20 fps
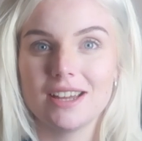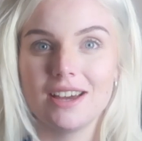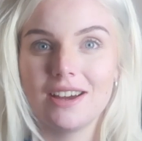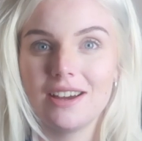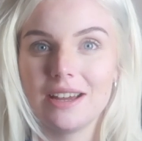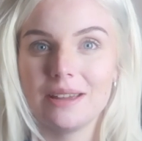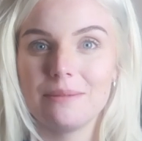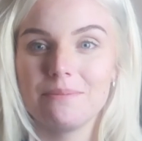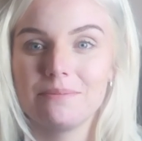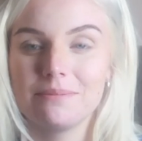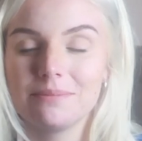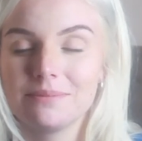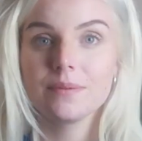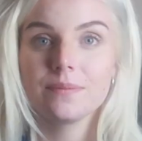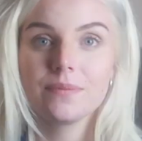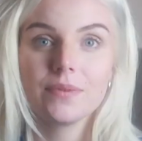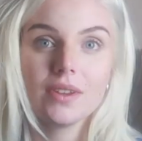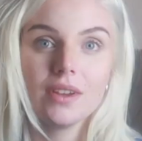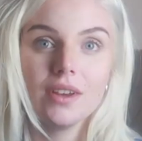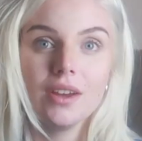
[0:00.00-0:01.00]
time.
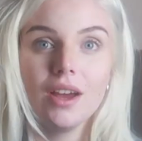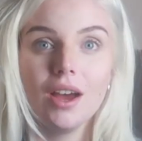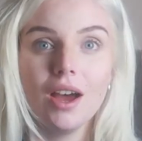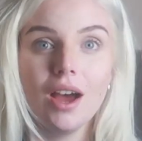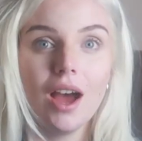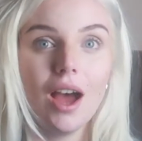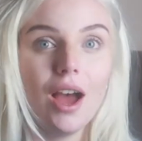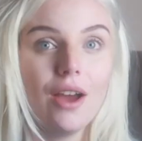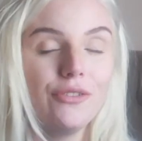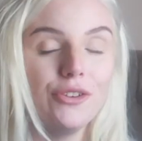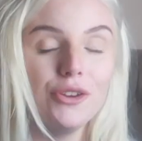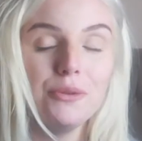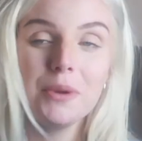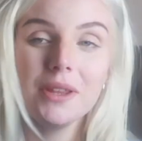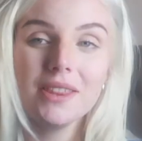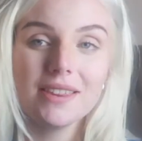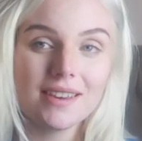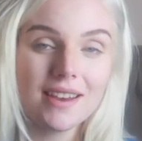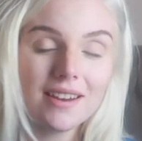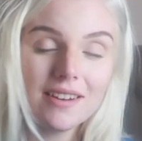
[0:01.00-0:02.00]
A few
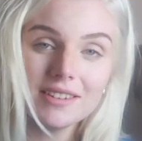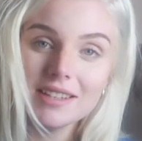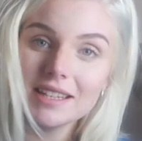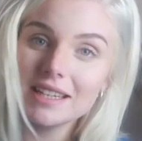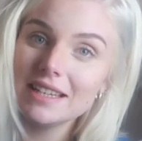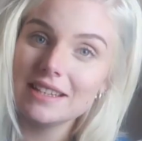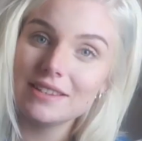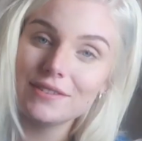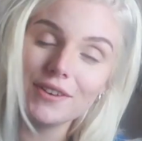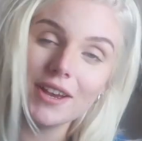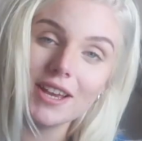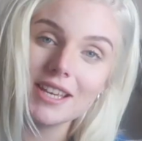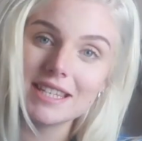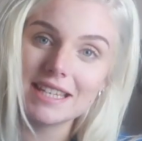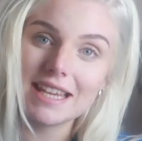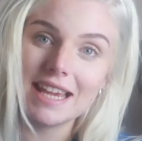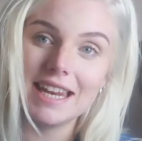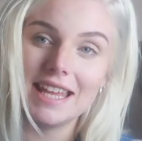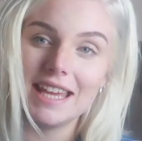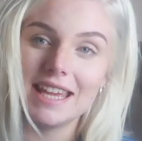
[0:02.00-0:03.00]
months after his
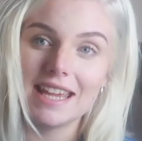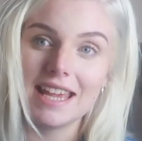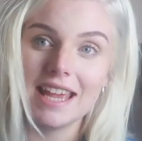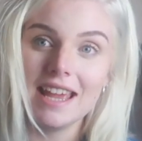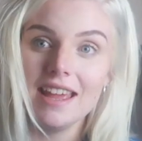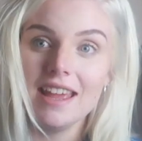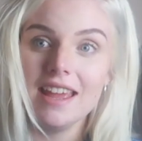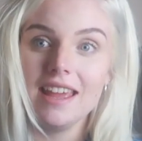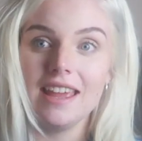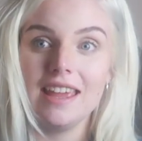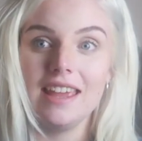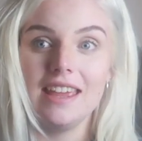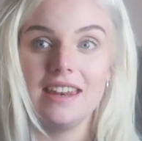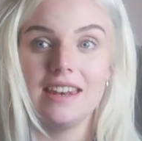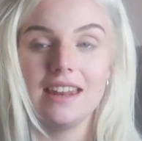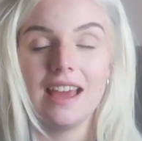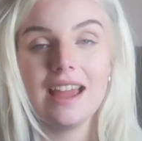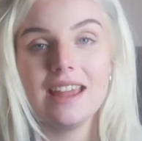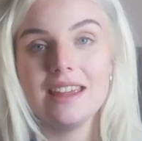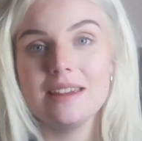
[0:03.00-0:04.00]
first killing,
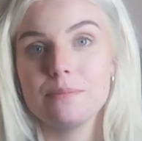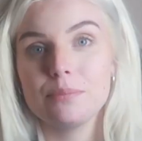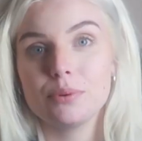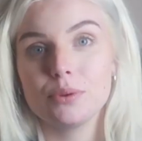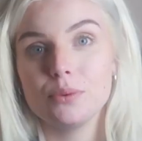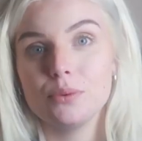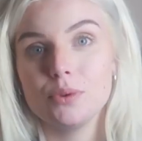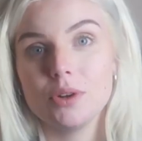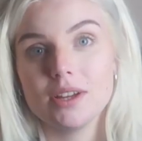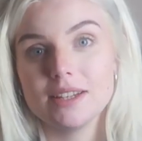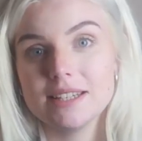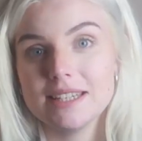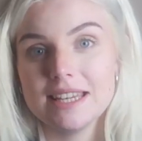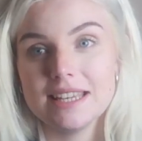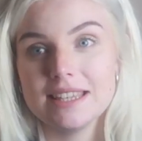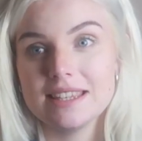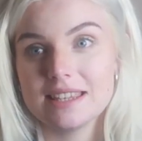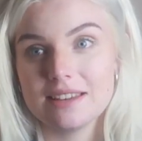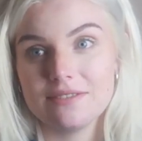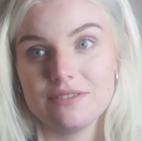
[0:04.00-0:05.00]
in April
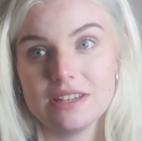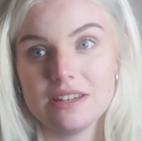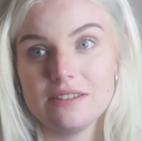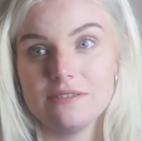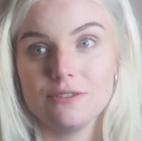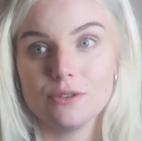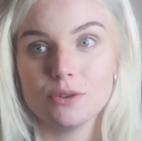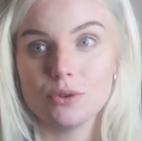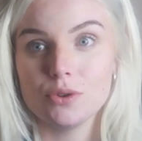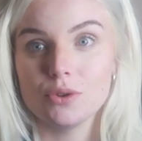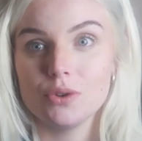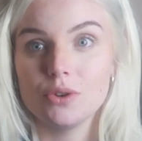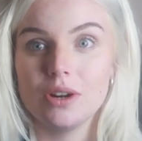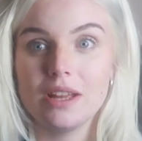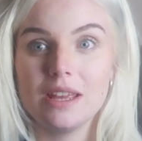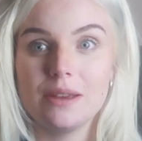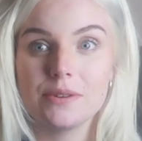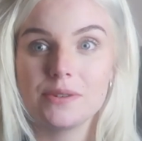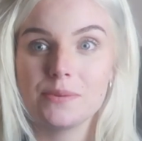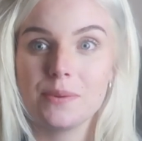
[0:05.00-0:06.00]
1974,
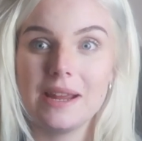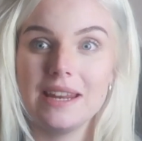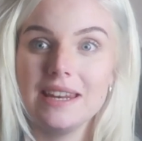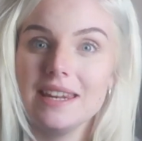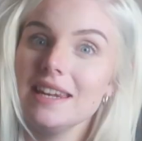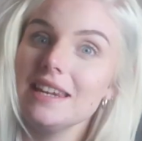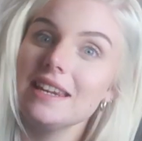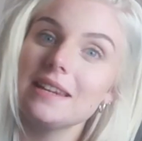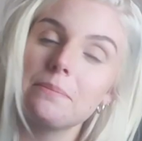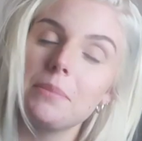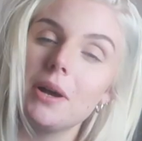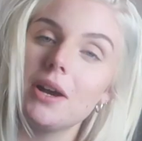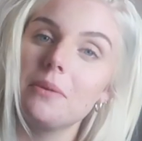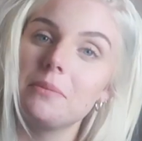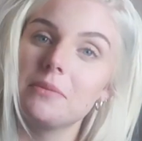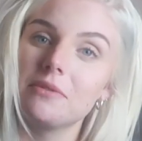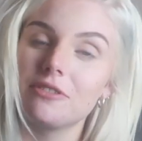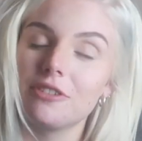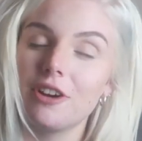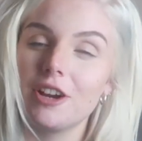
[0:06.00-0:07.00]
he was waiting in an
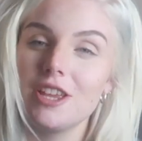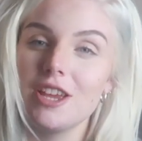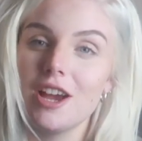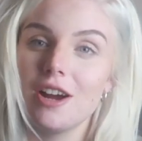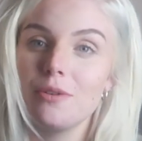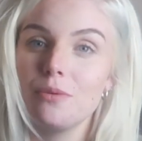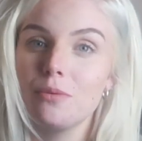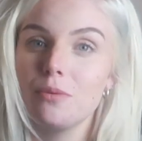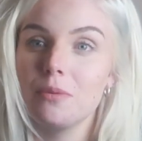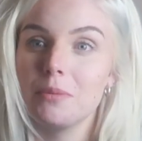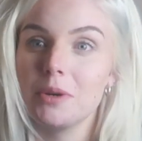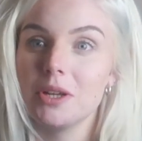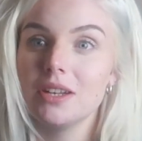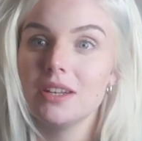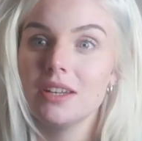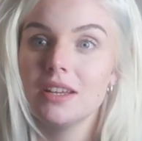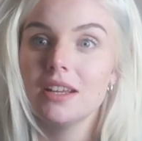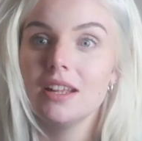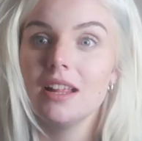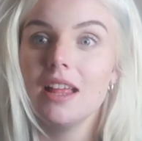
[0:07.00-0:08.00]
apartment for a young
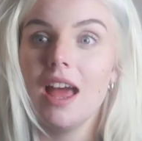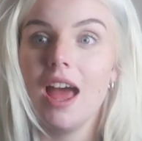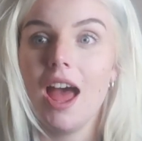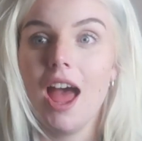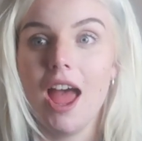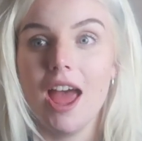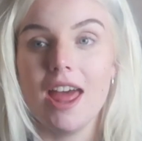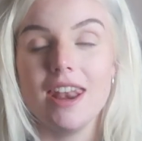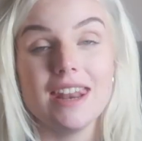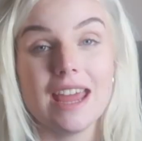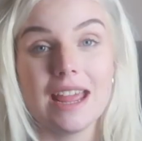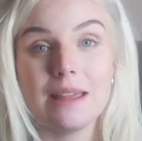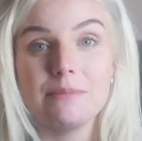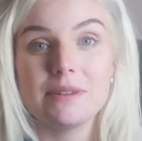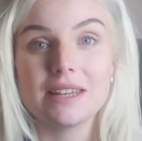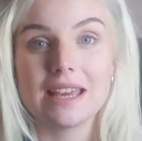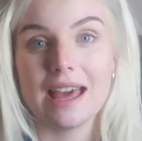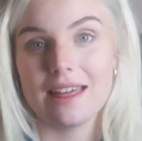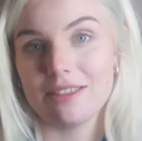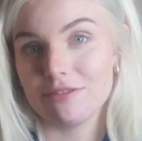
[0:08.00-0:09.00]
woman
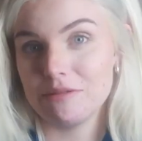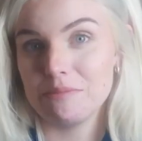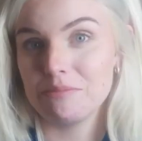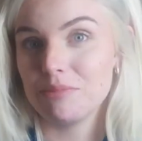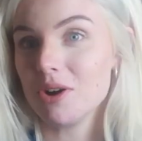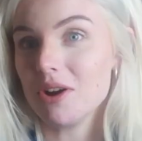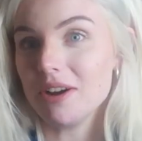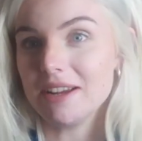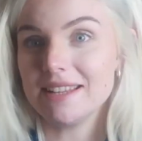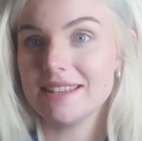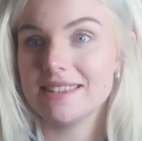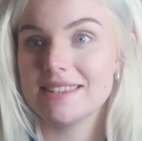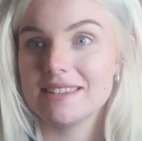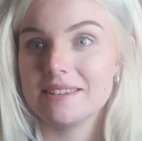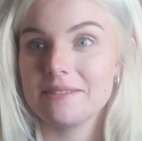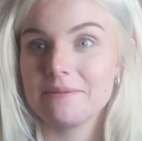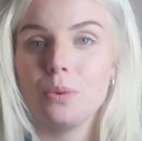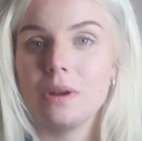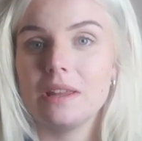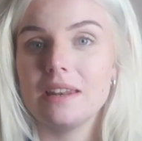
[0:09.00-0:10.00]
named Catherine Bright.
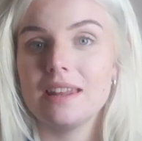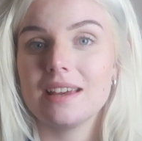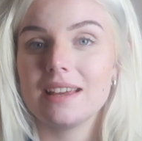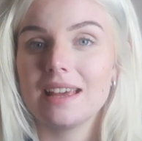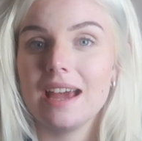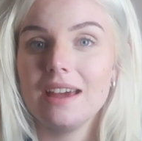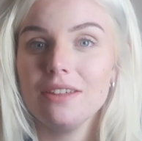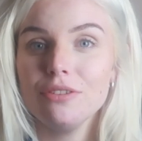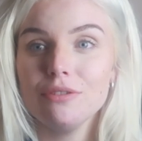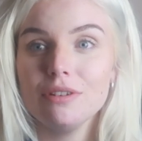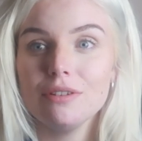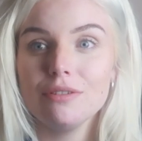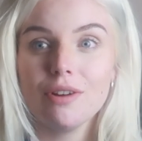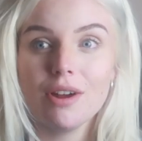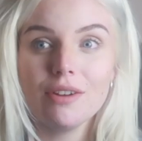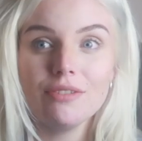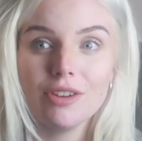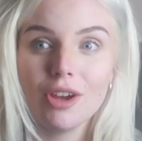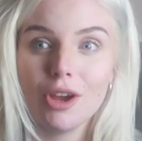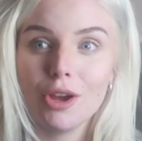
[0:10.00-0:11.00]
When Catherine
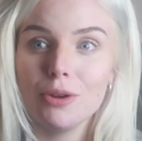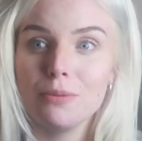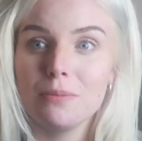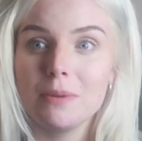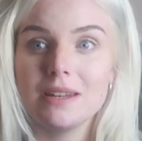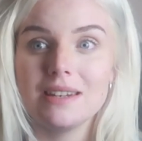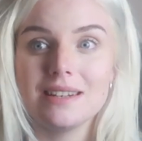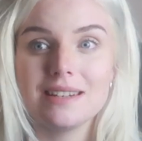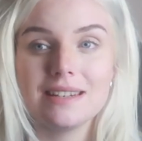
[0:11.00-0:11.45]
arrived home,